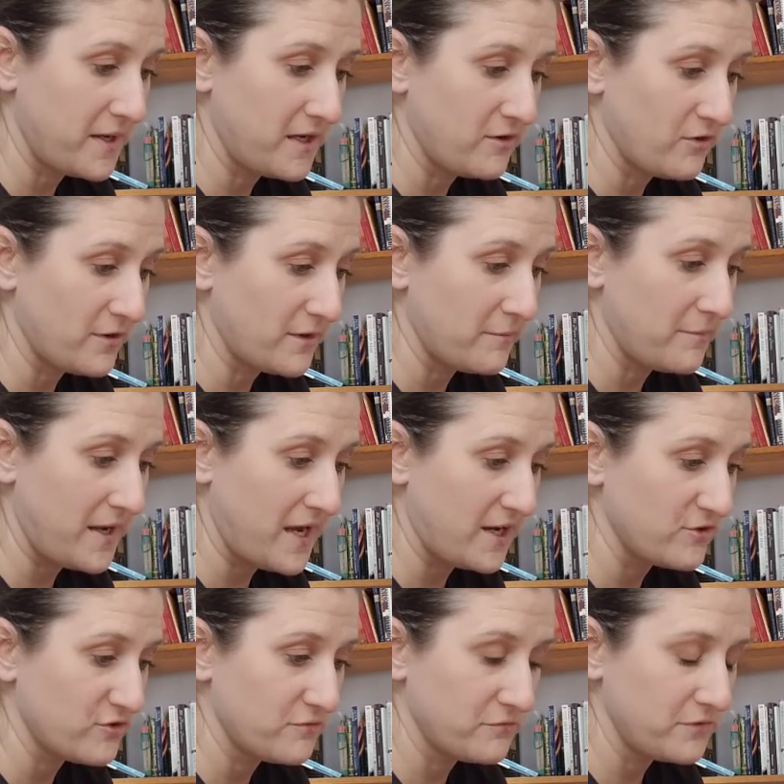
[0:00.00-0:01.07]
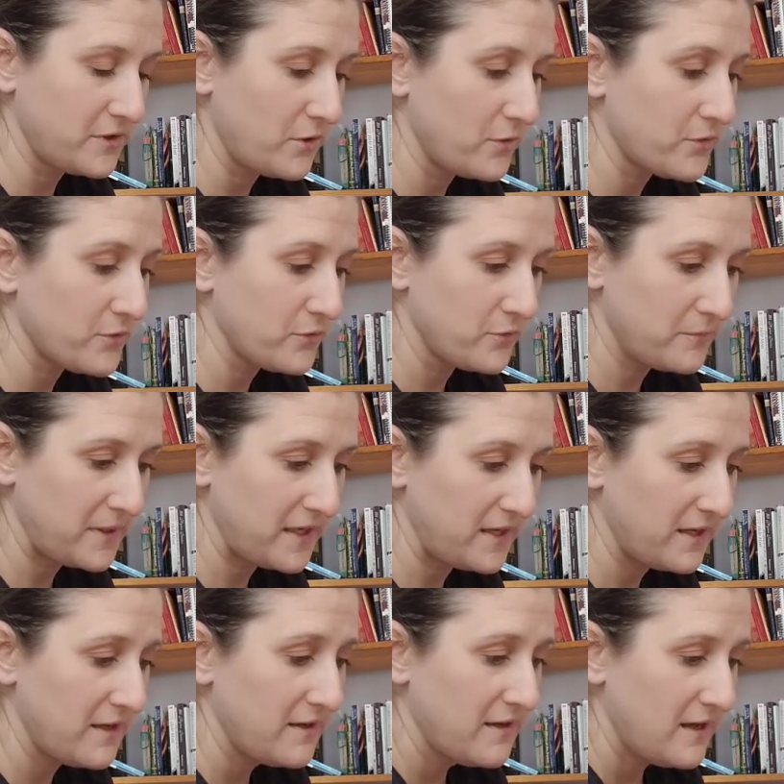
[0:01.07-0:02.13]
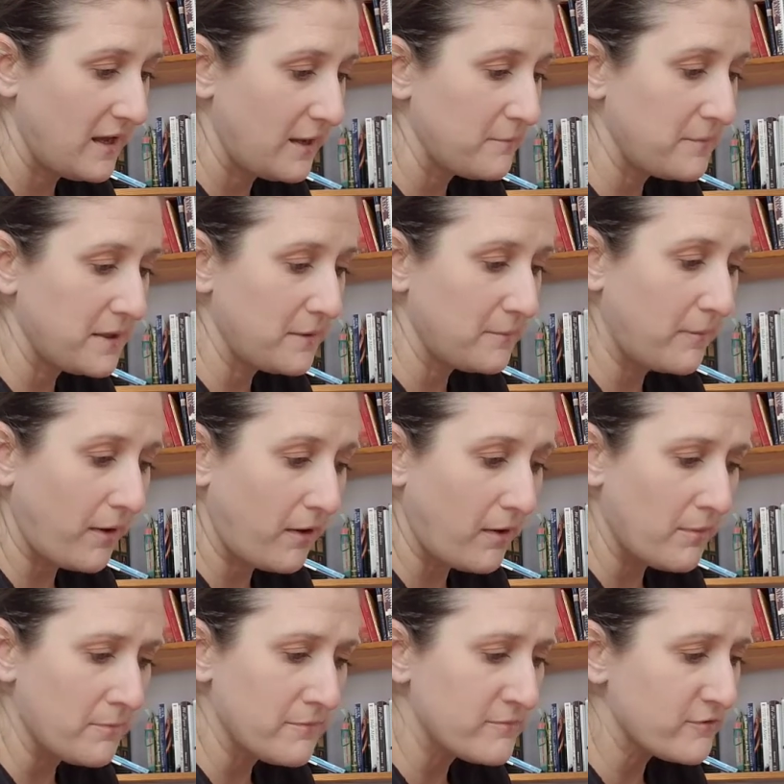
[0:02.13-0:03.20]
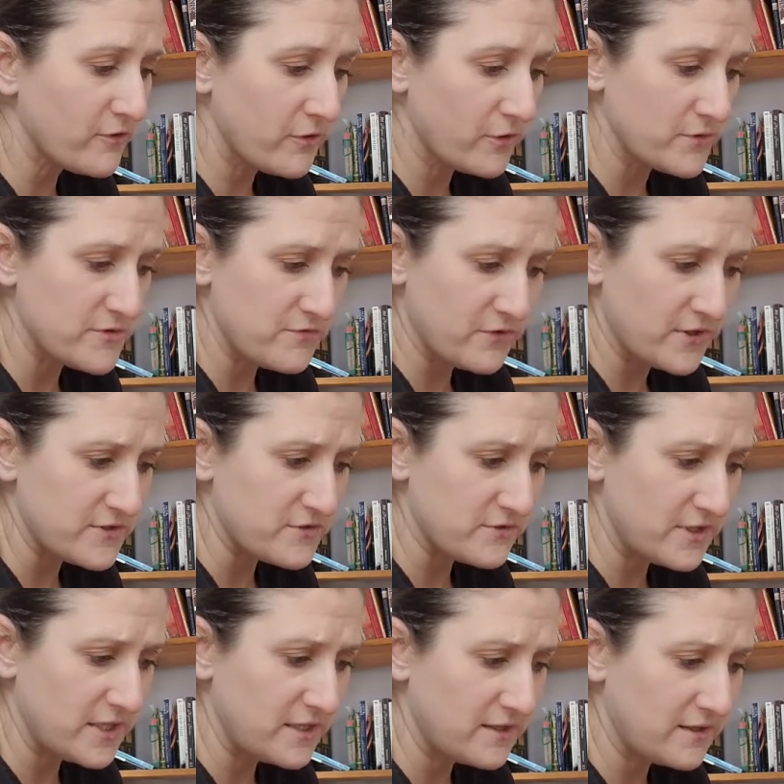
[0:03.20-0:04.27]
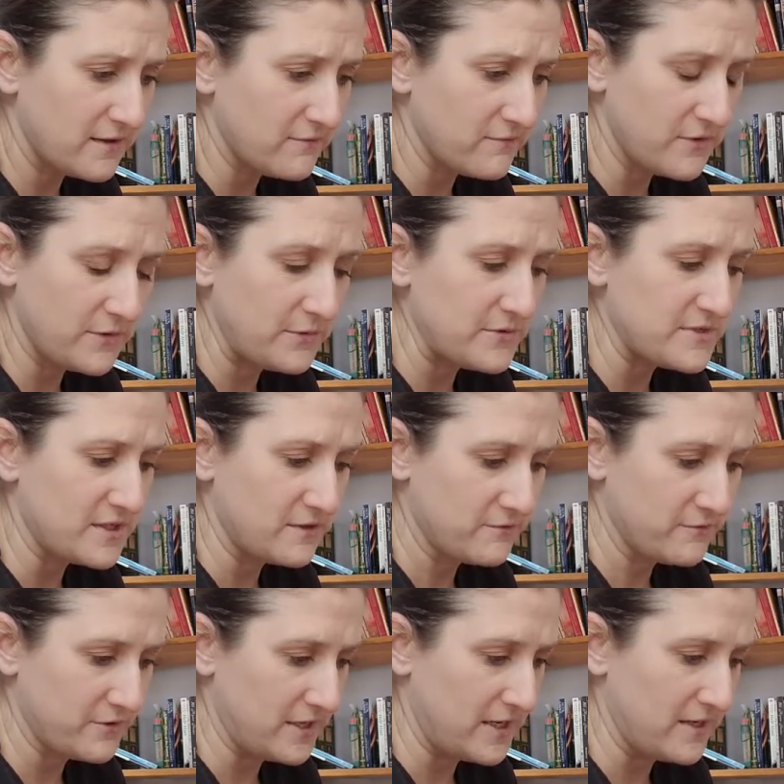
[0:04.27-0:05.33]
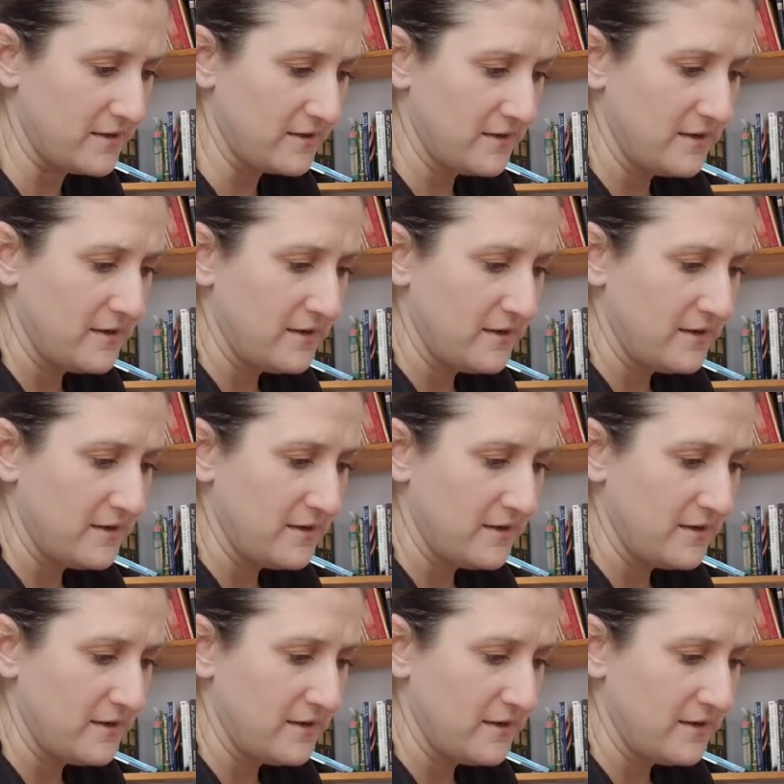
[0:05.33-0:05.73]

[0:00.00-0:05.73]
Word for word: May your compassion flow through me and be a balm for those frustrated, confused, and afraid.